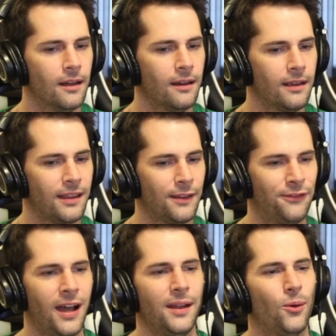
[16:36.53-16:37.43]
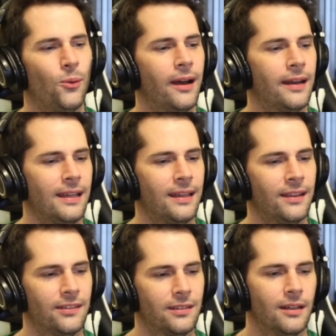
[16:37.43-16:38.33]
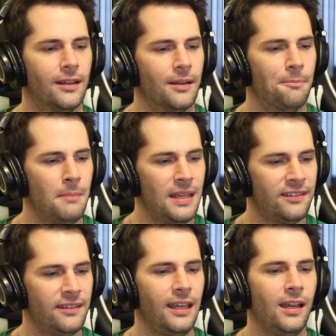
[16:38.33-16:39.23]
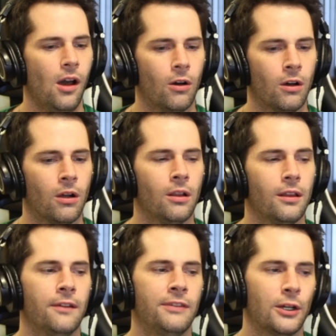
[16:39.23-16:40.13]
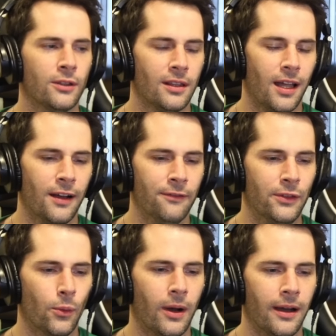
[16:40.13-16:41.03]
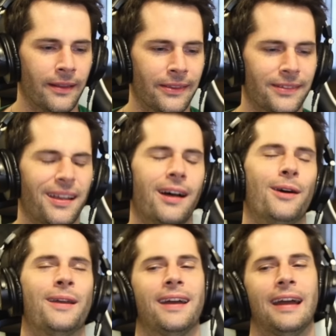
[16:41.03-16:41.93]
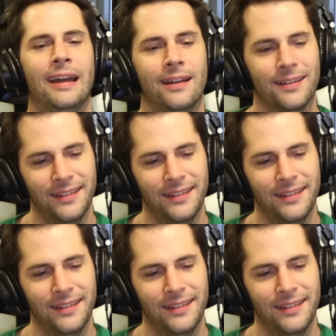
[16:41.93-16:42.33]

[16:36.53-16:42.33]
Okay, the final one is missing all of your loved ones. Okay.